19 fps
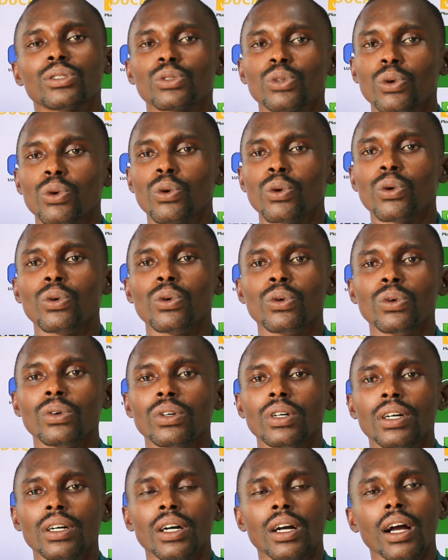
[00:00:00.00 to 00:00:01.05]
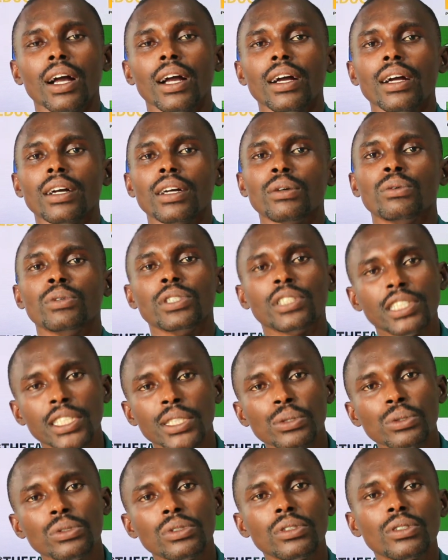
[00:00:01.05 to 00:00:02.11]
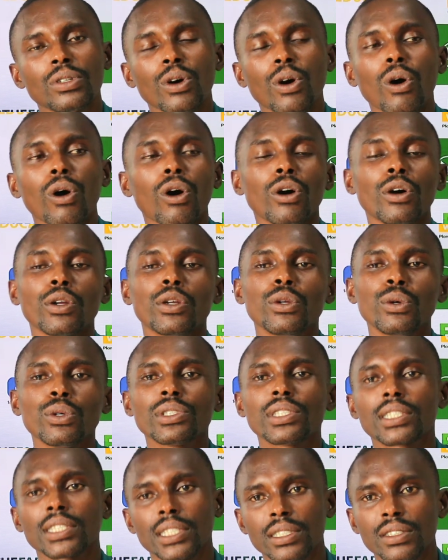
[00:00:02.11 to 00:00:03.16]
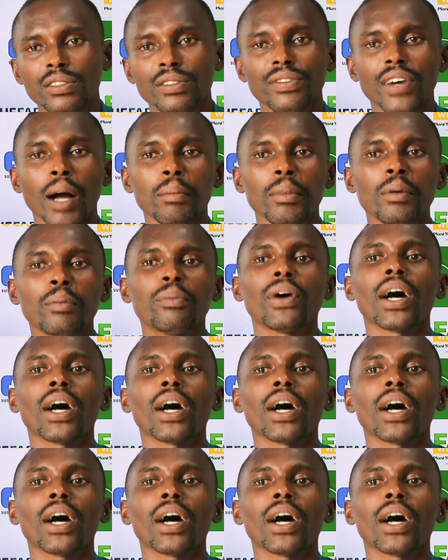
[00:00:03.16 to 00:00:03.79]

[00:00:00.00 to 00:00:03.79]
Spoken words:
So reduced or no-till farming